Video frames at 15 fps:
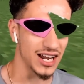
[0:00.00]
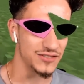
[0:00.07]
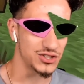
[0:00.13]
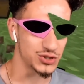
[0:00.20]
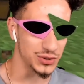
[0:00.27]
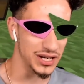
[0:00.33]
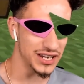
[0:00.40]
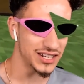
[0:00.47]

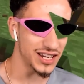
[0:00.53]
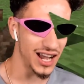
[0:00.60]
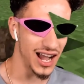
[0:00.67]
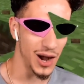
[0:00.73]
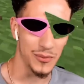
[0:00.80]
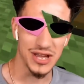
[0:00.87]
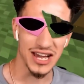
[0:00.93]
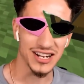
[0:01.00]
trick, uh,
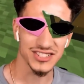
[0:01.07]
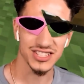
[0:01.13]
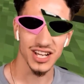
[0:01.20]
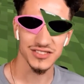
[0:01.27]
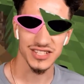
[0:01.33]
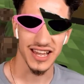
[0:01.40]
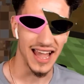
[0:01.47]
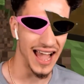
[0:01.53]
we got
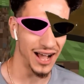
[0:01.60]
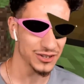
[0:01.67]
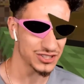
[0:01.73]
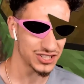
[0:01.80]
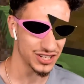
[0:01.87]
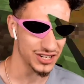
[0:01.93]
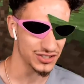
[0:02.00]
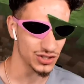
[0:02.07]
ourselves a house
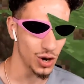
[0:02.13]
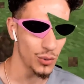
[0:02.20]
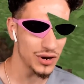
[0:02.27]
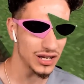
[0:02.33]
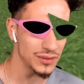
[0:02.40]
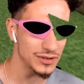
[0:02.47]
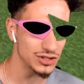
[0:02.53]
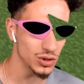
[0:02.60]
here. So all we're
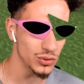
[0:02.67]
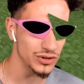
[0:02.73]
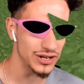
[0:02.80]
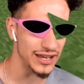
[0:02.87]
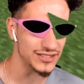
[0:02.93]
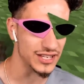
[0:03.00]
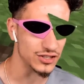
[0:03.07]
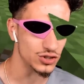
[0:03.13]
gonna be doing
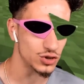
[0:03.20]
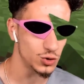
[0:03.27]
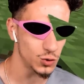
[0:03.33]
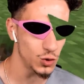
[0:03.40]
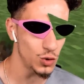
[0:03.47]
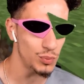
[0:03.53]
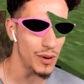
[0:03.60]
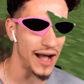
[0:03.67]
is a two
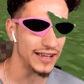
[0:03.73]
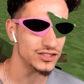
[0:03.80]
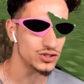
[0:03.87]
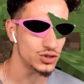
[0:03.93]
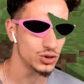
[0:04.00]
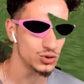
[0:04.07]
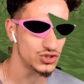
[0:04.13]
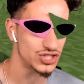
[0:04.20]
by
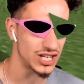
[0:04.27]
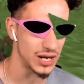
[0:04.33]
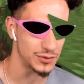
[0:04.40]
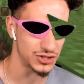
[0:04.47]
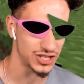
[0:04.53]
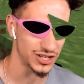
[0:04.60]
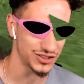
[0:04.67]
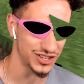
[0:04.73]
two setup
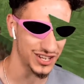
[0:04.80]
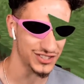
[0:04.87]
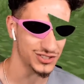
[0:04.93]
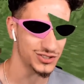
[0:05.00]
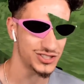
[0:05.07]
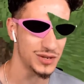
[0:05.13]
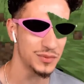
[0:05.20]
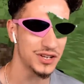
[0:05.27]
just like this. So
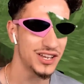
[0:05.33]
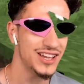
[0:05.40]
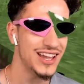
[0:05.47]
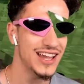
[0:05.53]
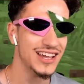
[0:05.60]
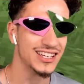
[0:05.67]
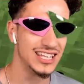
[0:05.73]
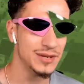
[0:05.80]
simply
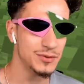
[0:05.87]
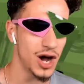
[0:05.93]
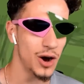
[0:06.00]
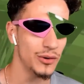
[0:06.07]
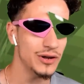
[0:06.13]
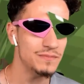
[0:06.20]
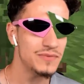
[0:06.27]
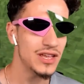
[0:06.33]
keep
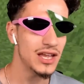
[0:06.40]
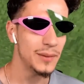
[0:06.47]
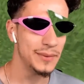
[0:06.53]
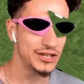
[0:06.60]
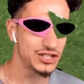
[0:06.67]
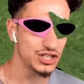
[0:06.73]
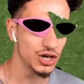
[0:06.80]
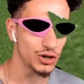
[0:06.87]
going.
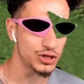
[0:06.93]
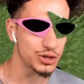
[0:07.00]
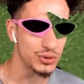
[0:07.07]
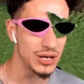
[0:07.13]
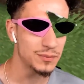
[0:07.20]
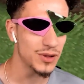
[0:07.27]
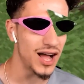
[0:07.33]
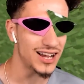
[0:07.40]
Make sure you go three
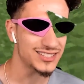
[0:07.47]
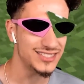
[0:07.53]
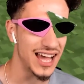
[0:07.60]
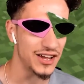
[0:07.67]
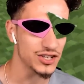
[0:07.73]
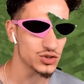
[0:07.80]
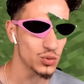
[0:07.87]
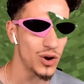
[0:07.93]
blocks
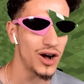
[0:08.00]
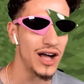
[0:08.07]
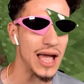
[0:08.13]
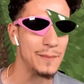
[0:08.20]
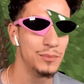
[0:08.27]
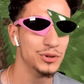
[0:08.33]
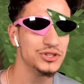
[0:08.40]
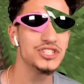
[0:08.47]
down as well
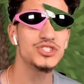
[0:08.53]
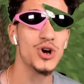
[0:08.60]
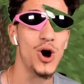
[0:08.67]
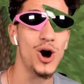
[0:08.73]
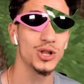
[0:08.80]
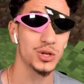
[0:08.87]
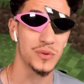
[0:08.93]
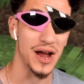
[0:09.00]
and put this
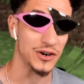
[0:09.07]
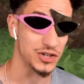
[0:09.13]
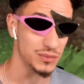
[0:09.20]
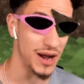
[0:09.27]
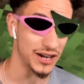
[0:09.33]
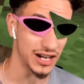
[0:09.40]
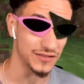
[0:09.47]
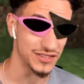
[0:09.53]
all around your
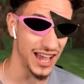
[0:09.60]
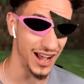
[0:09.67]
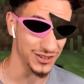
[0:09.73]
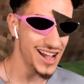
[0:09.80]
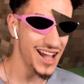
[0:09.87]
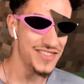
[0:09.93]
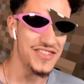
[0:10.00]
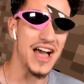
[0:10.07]
Minecraft
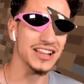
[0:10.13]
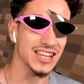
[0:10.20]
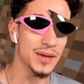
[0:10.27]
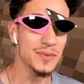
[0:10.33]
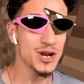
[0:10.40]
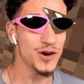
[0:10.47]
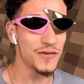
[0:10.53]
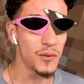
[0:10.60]
house. Now, let
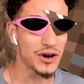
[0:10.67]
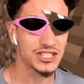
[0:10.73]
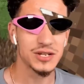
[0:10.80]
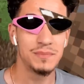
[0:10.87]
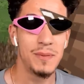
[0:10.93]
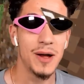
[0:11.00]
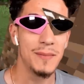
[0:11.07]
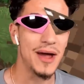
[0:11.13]
me know if it works in
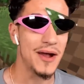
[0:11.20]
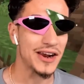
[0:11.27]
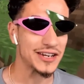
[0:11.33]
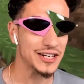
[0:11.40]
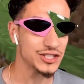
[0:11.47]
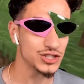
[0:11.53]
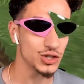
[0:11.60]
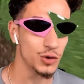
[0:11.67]
Bedrock
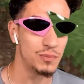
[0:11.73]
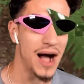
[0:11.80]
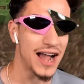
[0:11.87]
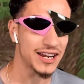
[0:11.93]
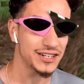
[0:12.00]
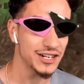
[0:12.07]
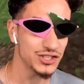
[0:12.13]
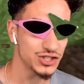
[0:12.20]
Edition or
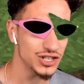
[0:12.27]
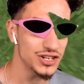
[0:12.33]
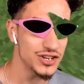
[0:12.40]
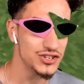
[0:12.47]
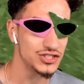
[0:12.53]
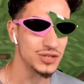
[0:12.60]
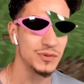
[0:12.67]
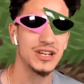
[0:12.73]
Pocket Edition.
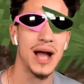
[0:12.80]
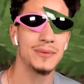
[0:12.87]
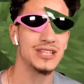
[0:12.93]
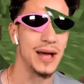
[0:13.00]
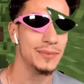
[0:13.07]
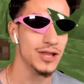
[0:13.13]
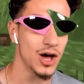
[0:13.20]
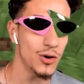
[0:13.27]
Just simply comment
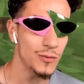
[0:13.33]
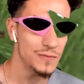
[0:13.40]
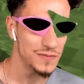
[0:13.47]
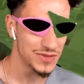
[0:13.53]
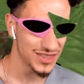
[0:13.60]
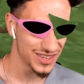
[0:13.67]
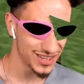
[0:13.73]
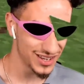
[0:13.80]
down below.
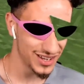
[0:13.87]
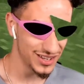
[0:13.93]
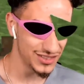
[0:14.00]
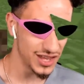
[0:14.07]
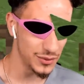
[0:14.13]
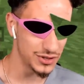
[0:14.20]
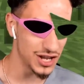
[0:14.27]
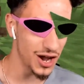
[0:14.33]

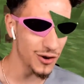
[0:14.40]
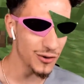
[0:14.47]
There we go.